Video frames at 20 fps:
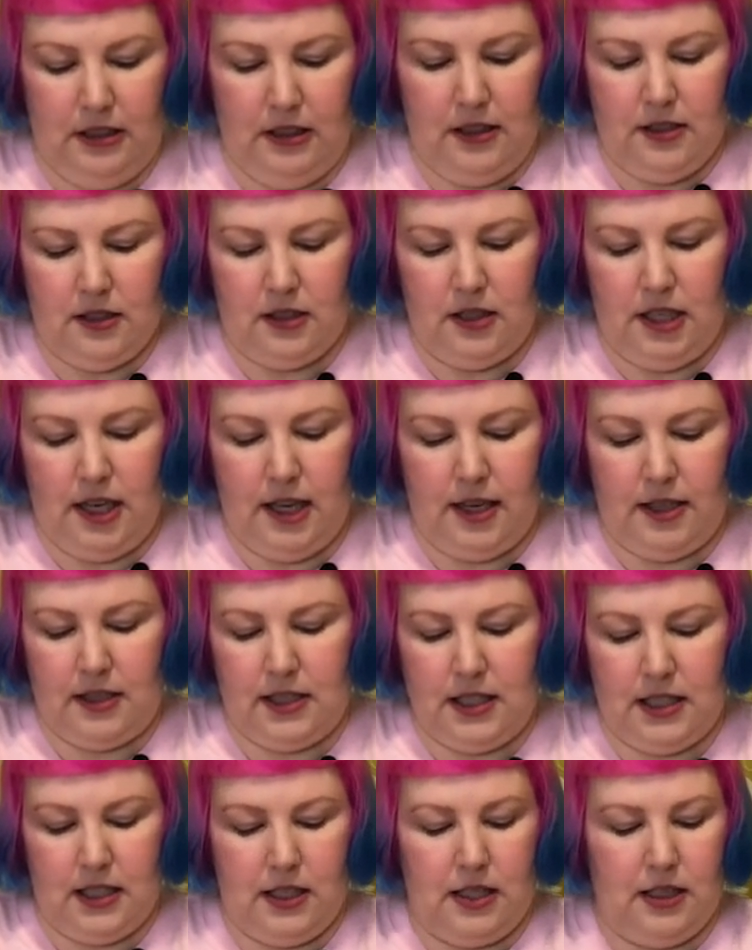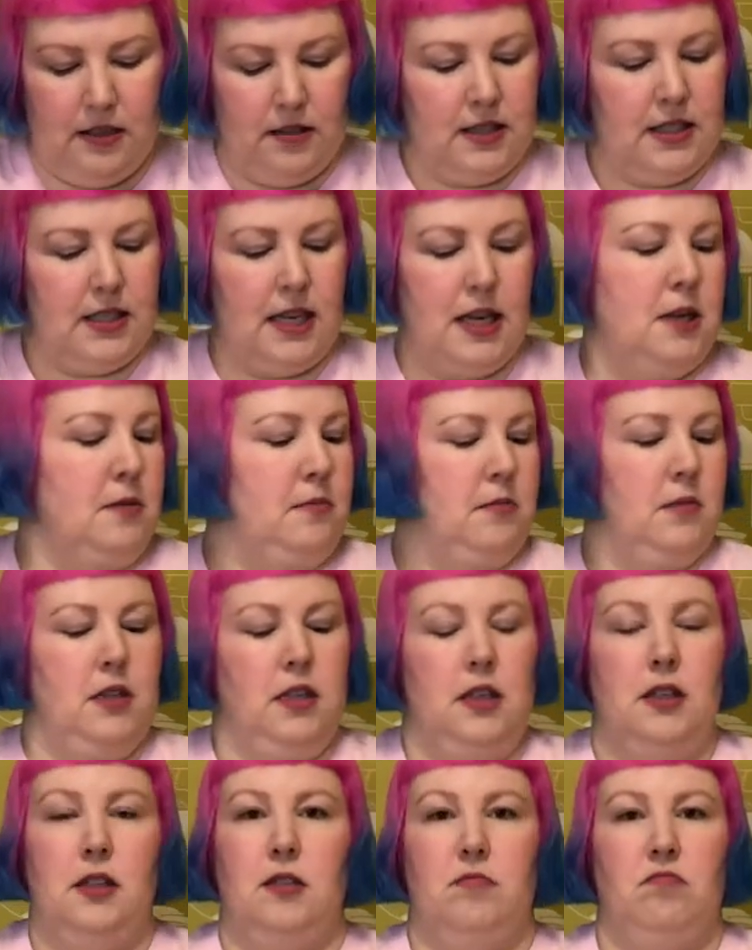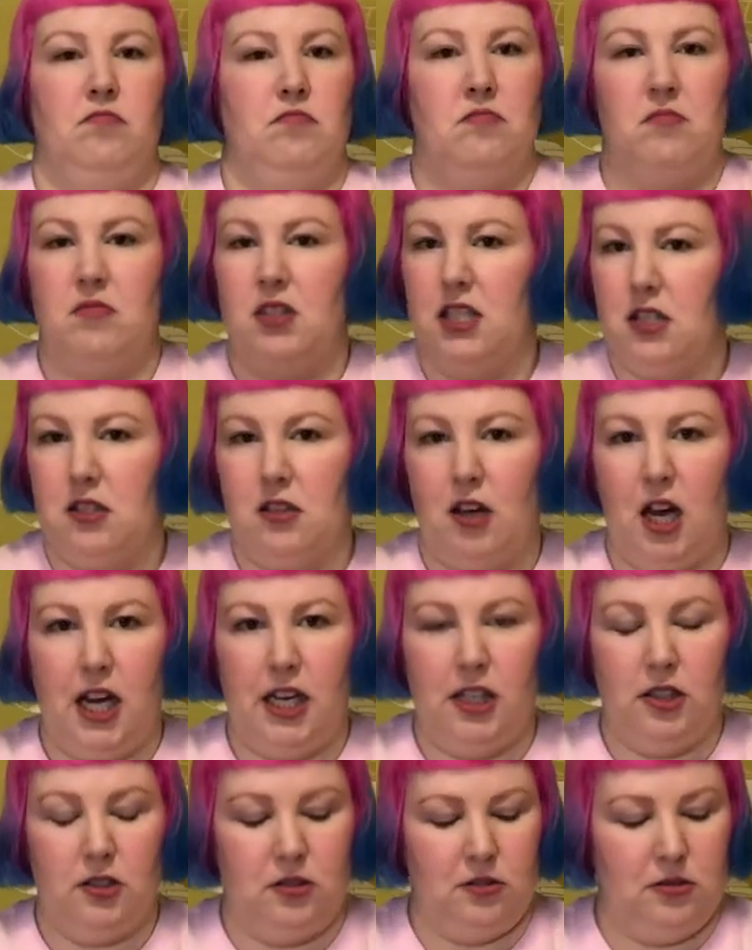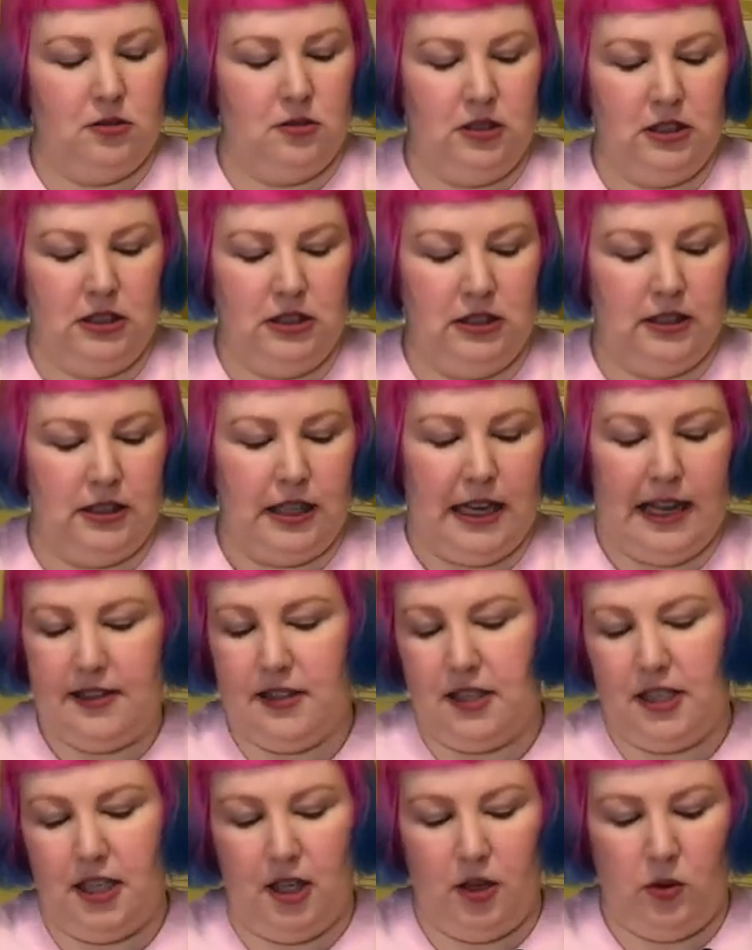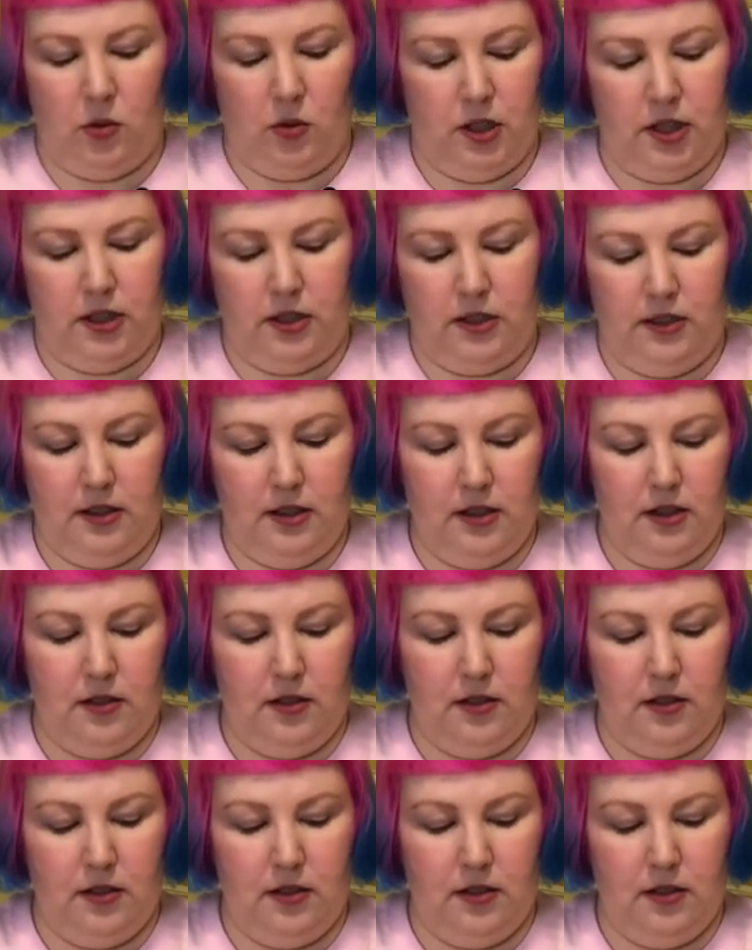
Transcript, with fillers: So yeah, it's the same um, style as the other one.